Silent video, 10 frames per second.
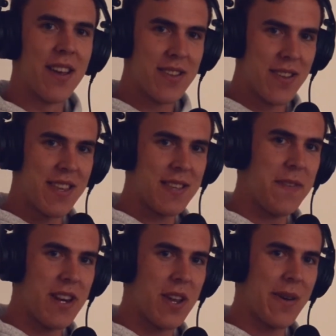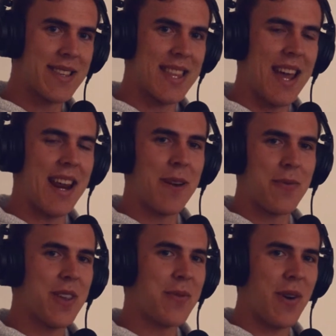so this video is late. I
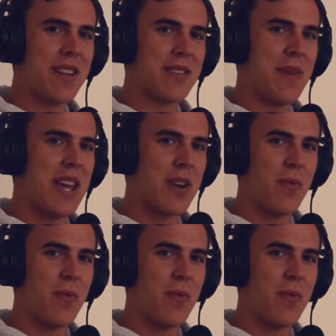really wanted to make